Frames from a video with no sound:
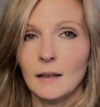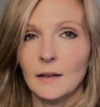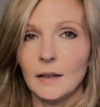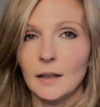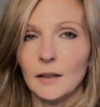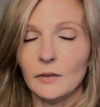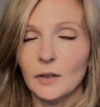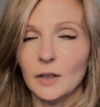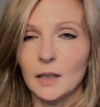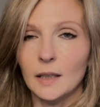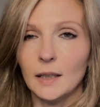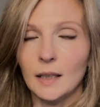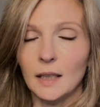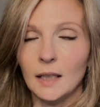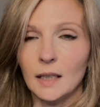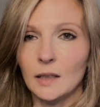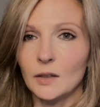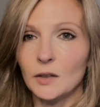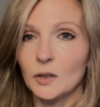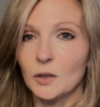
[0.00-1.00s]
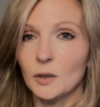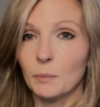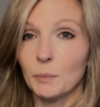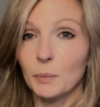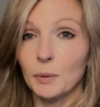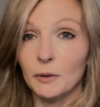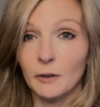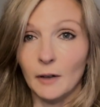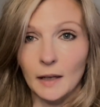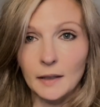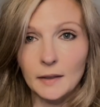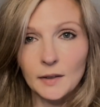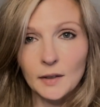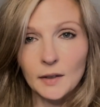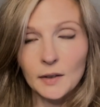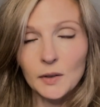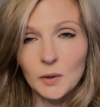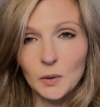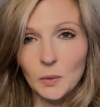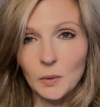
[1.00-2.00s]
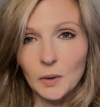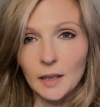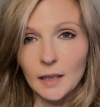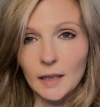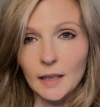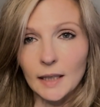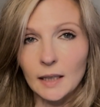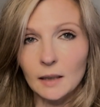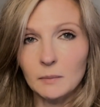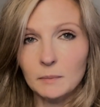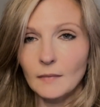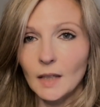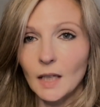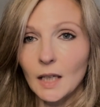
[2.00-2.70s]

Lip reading: It really needs to progress the story.